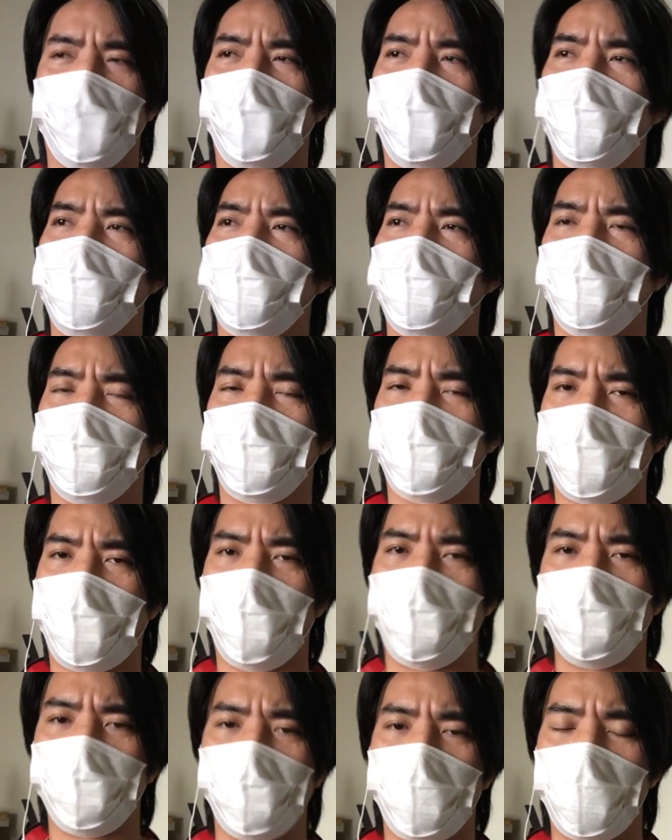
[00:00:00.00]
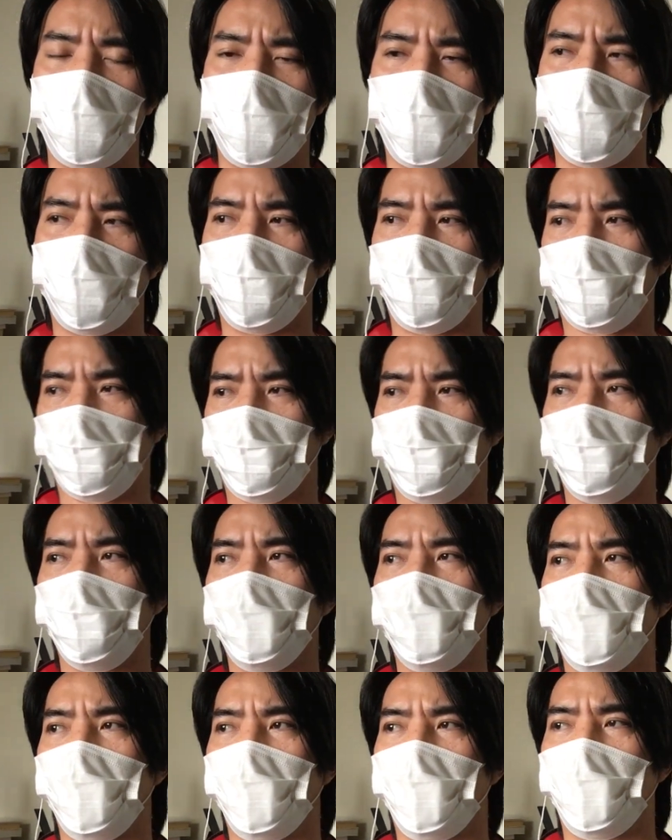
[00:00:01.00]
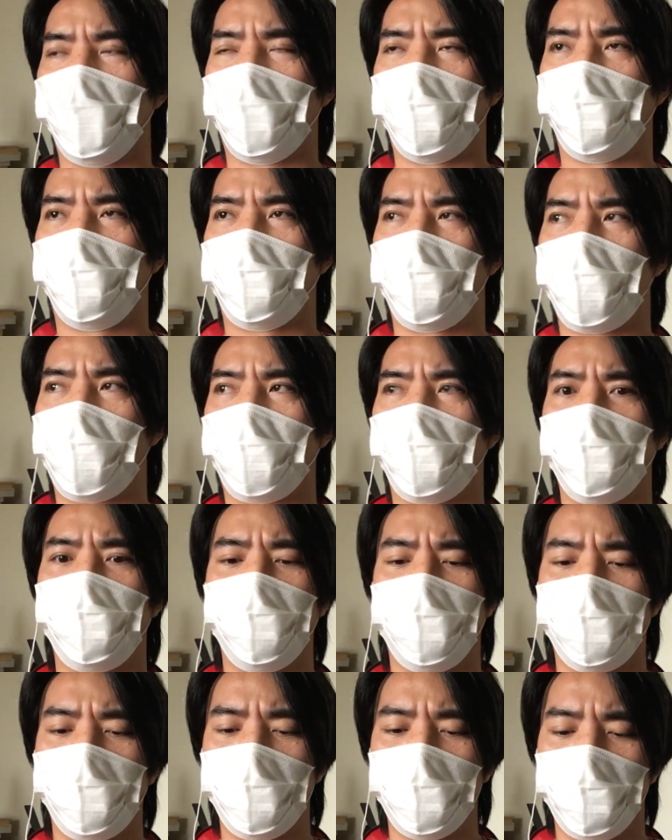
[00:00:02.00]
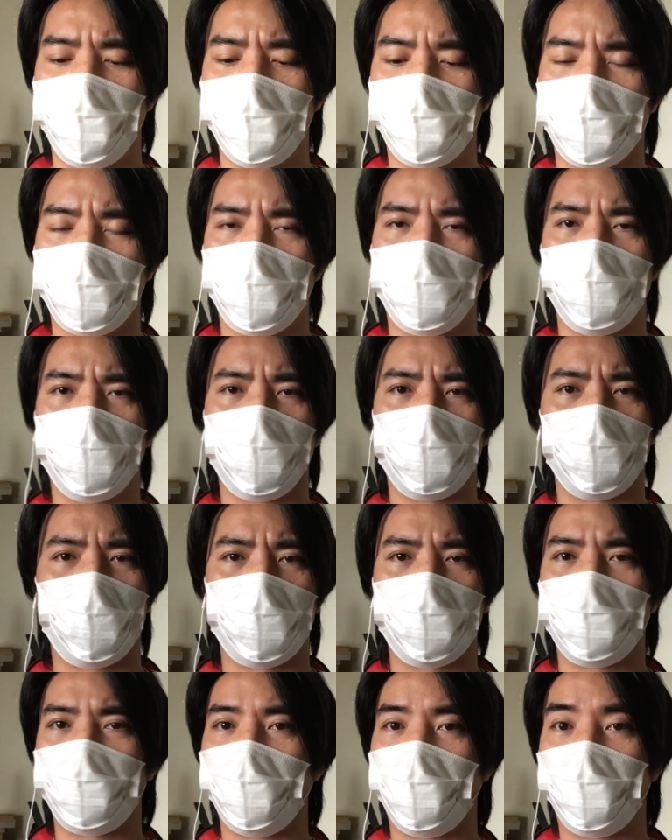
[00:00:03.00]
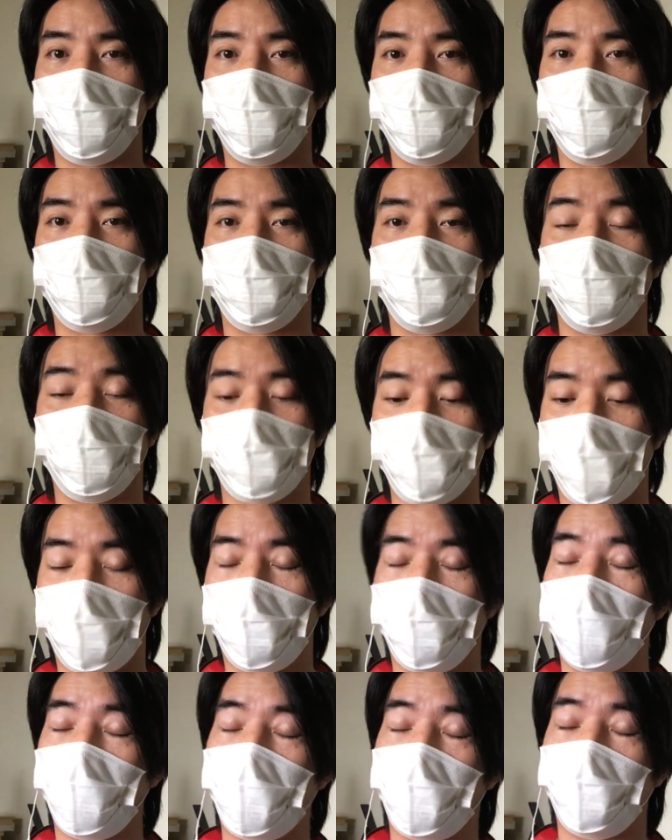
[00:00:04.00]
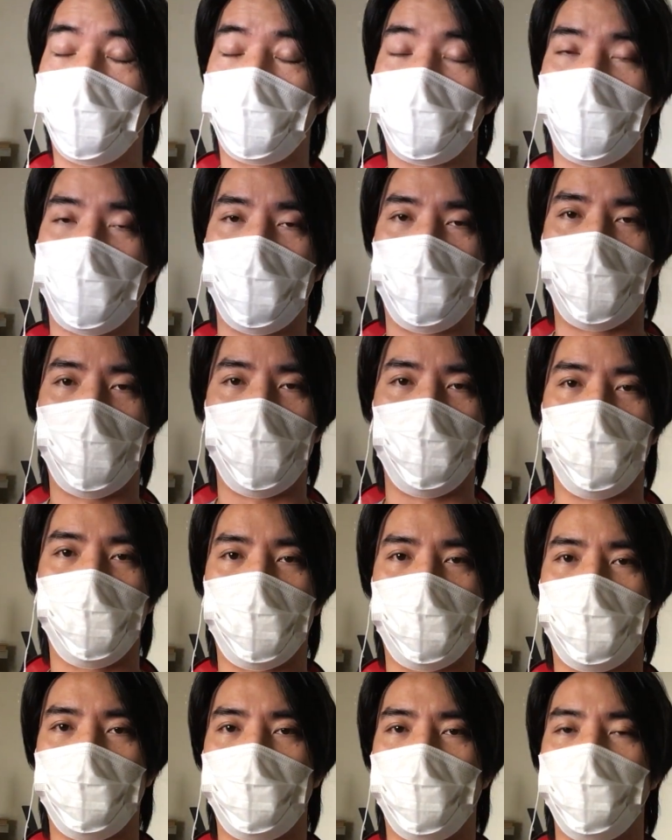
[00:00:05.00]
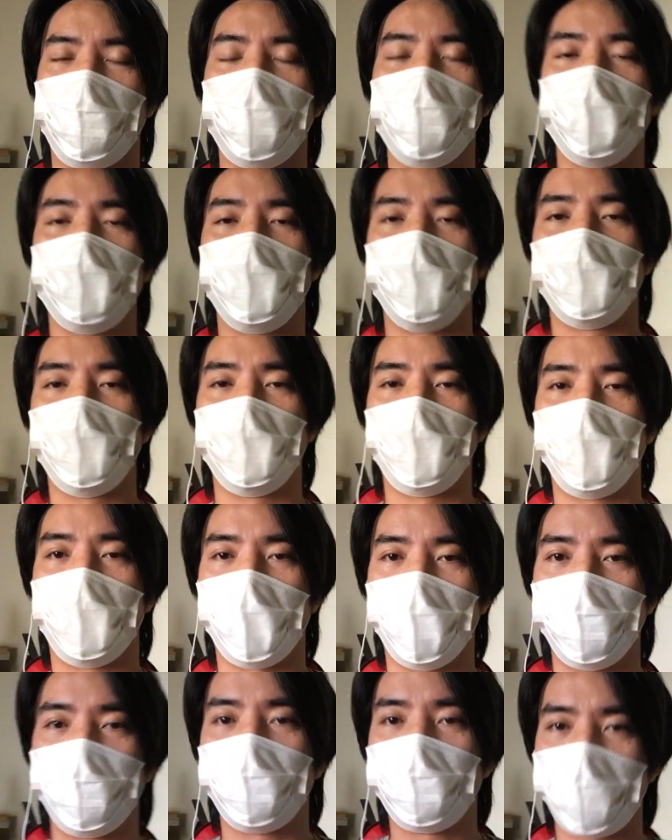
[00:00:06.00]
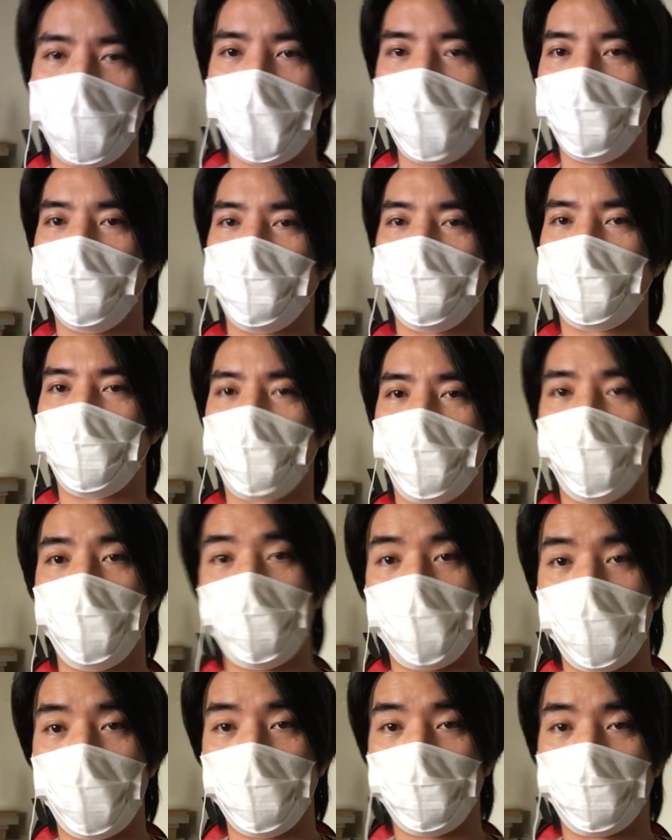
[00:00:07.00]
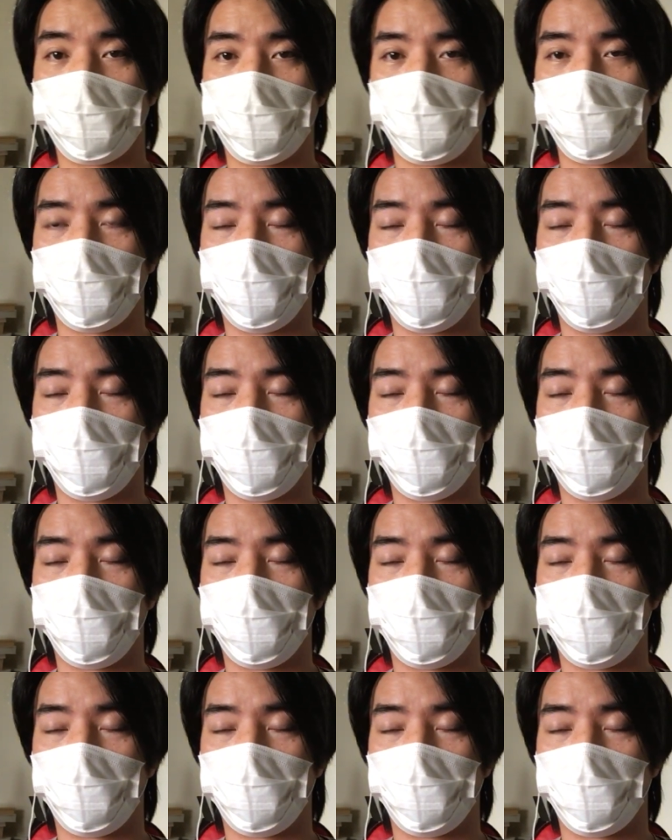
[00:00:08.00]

Versus I only have like uh, four videos. That's it. That's all I have in the channel. How am I gonna promote other channels to go watch?